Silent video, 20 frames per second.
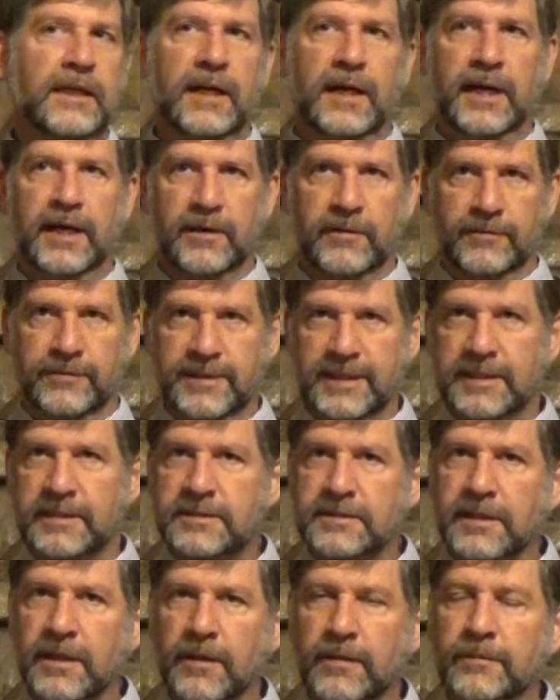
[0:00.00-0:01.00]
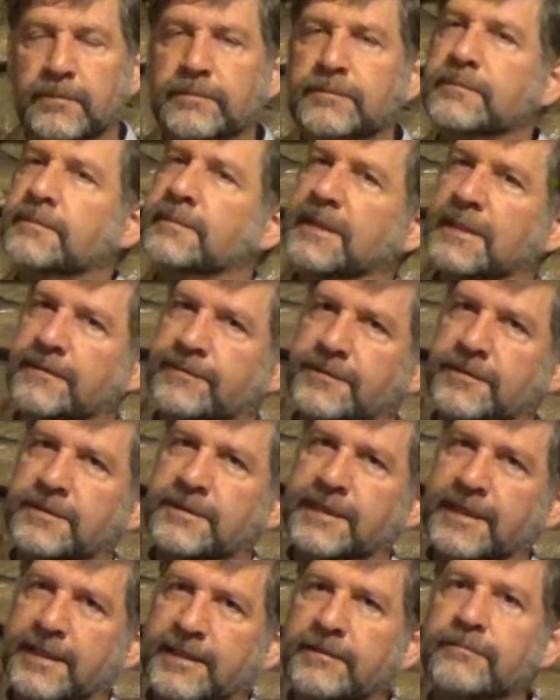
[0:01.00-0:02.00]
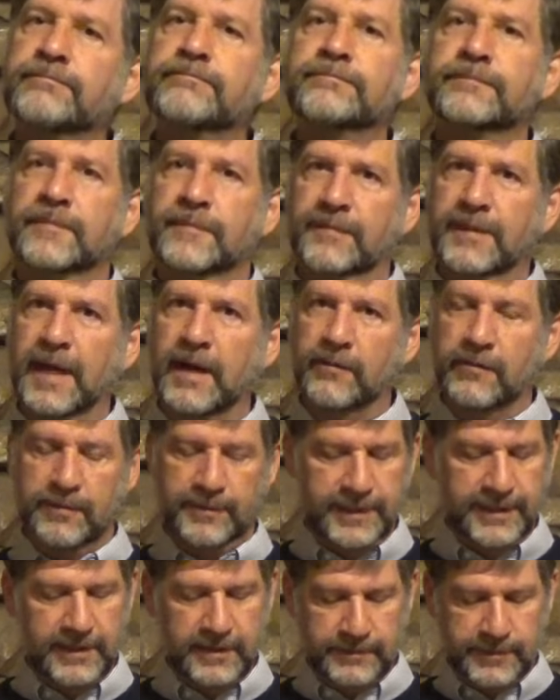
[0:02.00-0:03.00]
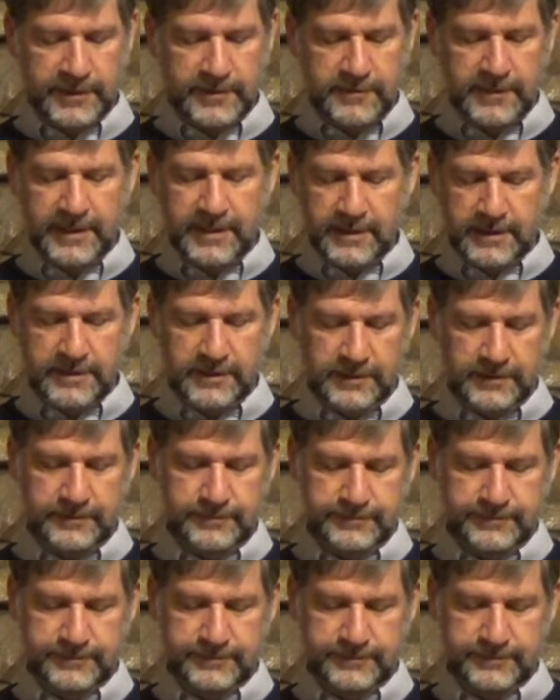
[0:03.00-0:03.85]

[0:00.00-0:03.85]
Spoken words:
I don't think so. If you did, that would be hypocritical.